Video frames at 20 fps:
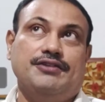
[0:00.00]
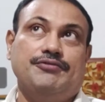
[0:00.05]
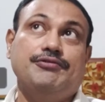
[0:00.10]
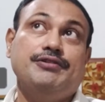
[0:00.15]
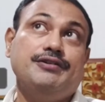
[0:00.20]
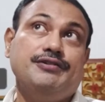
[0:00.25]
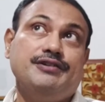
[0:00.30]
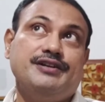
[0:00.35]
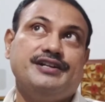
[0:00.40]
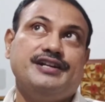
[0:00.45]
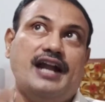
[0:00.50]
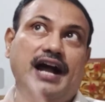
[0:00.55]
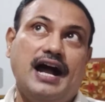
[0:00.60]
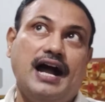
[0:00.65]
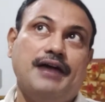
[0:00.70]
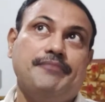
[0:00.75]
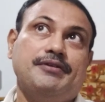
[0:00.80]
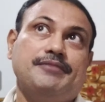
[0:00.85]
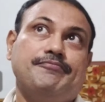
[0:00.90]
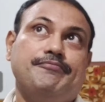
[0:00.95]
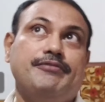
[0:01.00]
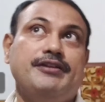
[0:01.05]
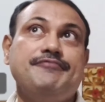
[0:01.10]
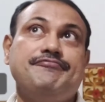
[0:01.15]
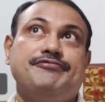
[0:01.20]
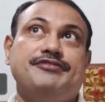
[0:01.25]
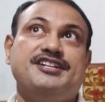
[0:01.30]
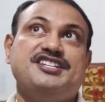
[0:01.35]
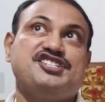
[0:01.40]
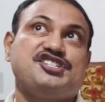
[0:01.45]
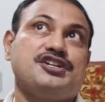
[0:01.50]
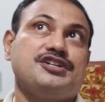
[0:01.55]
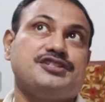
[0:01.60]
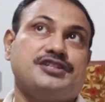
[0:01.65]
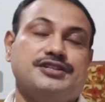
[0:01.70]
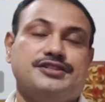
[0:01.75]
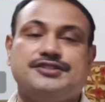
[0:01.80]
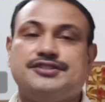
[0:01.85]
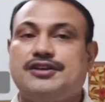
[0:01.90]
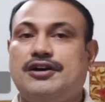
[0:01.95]
We will have a brief
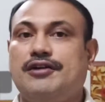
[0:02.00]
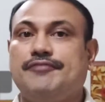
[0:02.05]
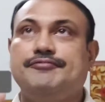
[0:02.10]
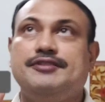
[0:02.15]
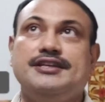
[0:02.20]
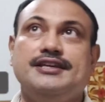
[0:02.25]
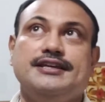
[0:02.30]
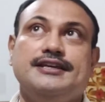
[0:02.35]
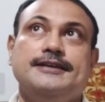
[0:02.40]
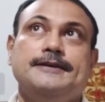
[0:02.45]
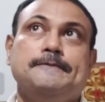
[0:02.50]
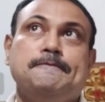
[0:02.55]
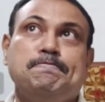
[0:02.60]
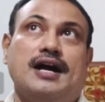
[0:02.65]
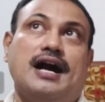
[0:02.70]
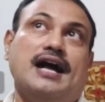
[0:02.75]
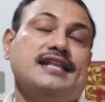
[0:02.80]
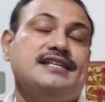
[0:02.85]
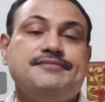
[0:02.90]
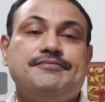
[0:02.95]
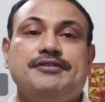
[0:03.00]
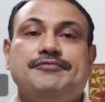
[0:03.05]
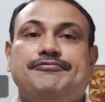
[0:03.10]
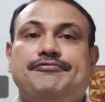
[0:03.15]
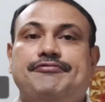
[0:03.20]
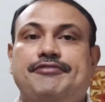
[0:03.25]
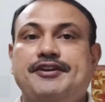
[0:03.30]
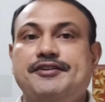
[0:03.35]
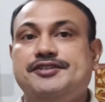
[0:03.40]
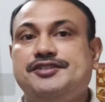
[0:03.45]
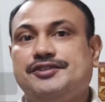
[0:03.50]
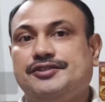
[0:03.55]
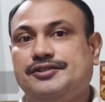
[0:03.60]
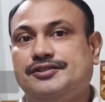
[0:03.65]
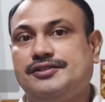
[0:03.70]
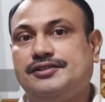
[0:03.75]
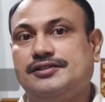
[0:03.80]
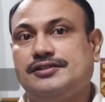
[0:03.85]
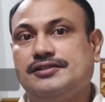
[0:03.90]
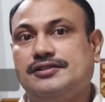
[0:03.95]
discussions of the algebra of
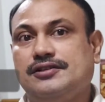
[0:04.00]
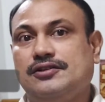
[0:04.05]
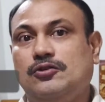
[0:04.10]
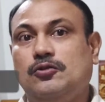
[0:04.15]
phasors,